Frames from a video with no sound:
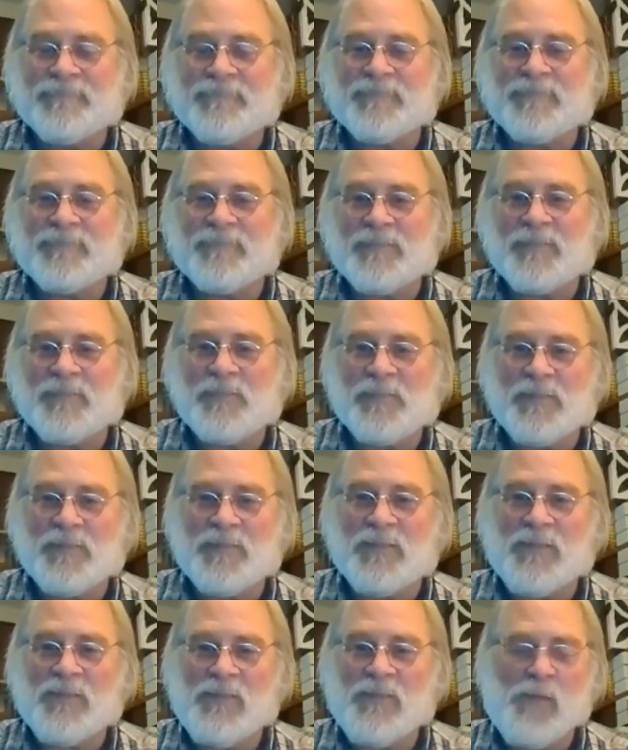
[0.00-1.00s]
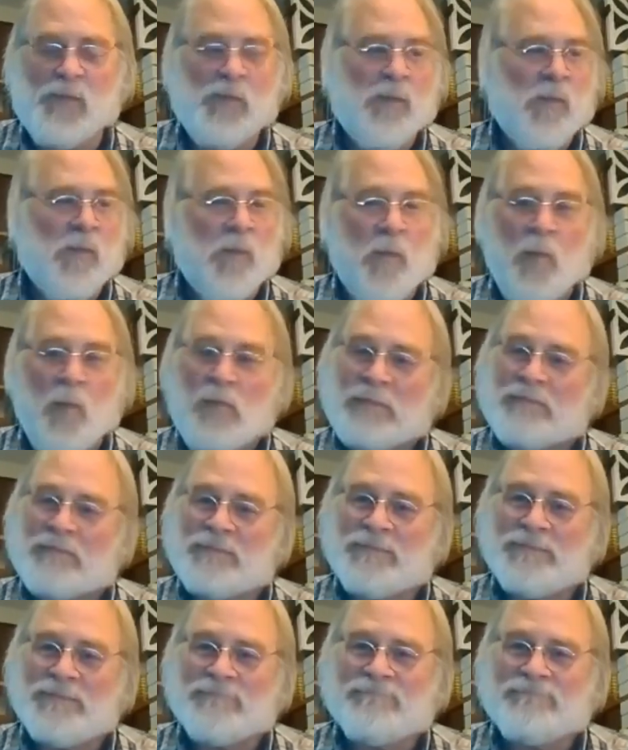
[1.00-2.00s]

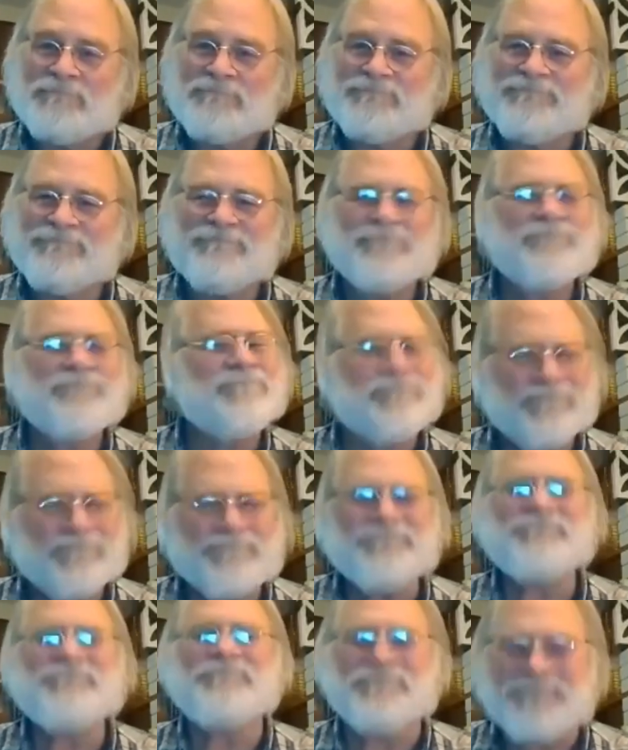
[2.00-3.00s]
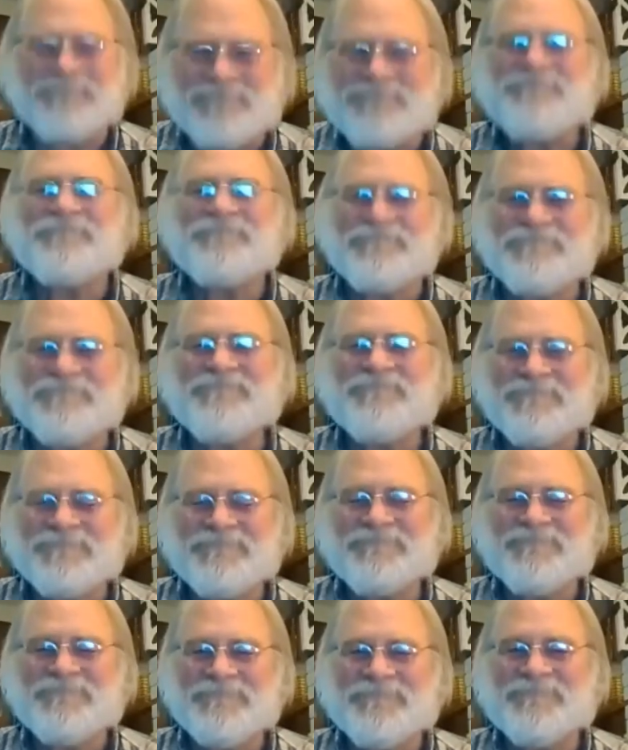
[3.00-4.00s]

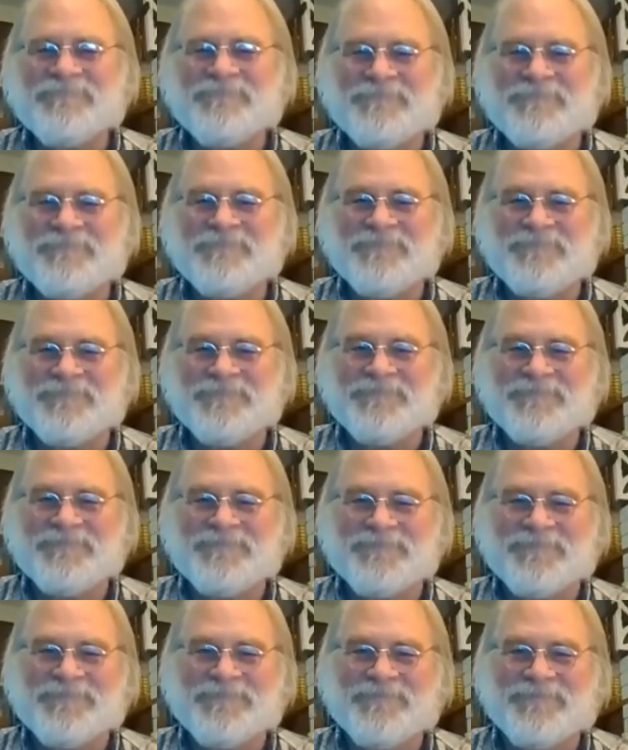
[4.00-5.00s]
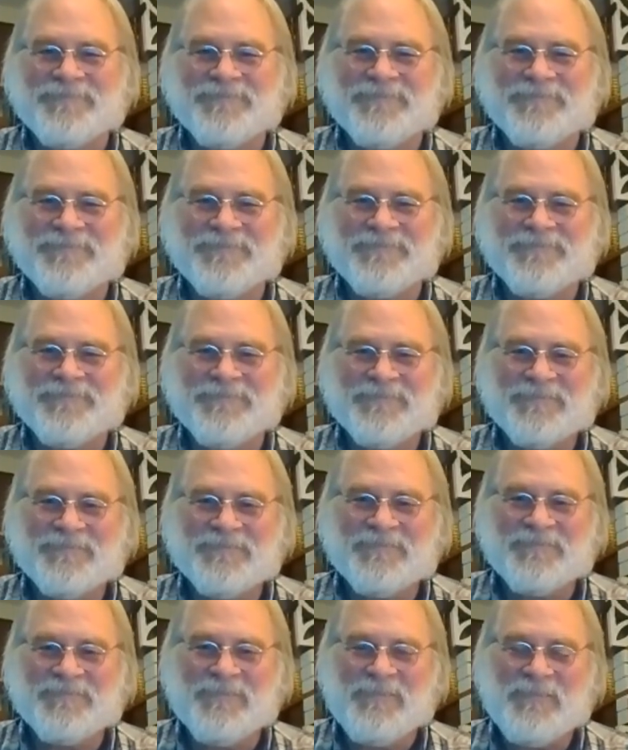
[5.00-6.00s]

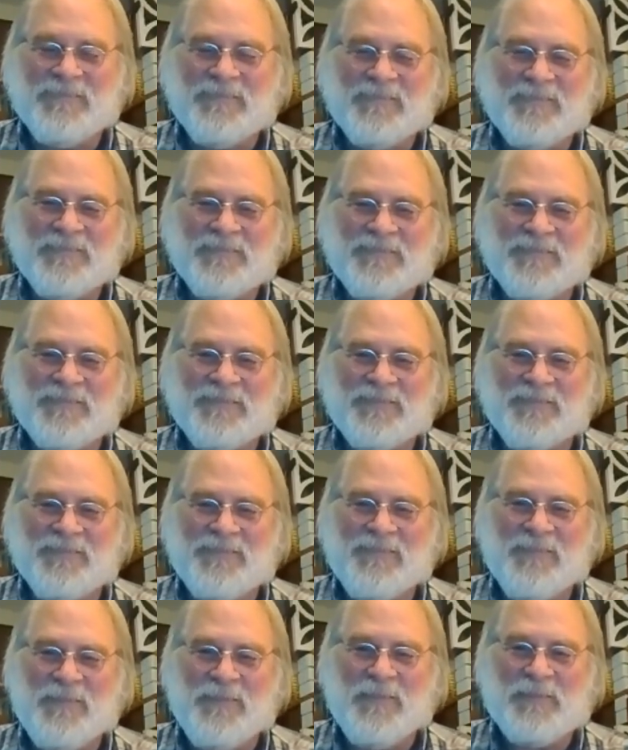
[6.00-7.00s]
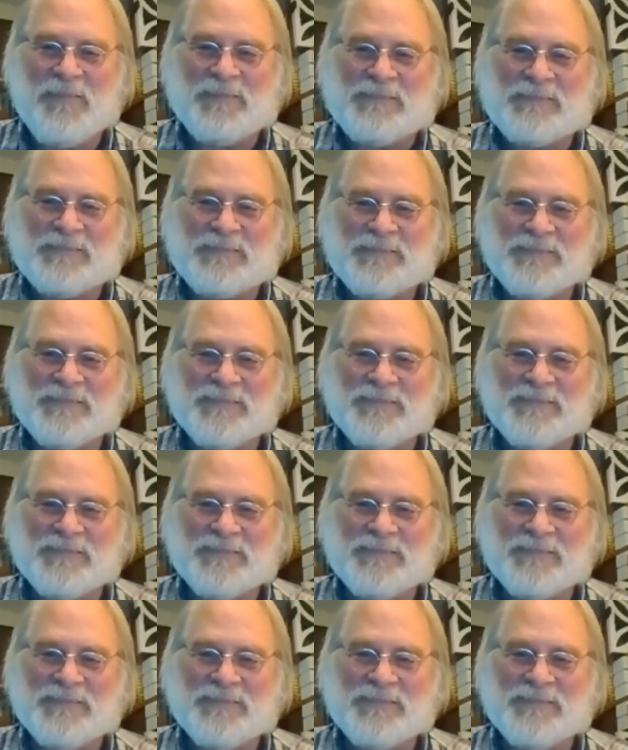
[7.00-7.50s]
This person isn't speaking.